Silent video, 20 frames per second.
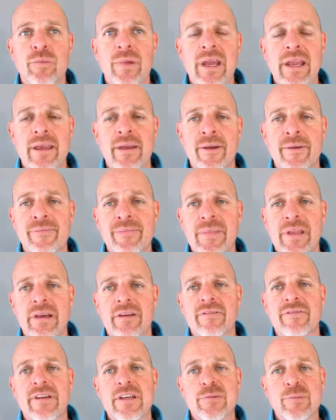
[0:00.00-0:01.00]
media,
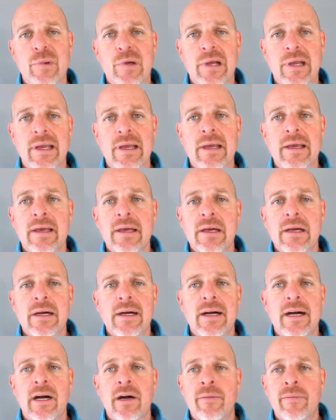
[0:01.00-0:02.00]
Facebook,
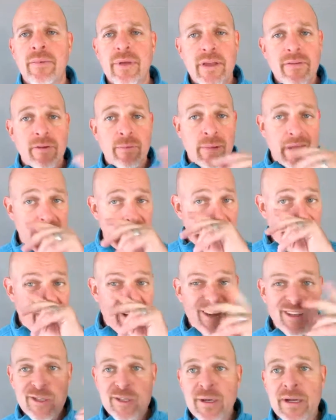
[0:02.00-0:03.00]
even my
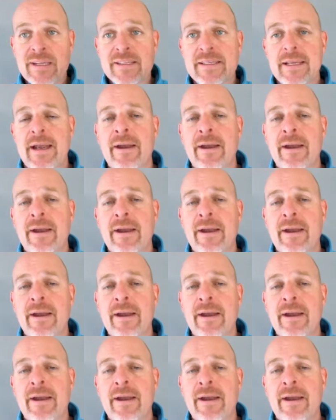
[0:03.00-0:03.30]
email address,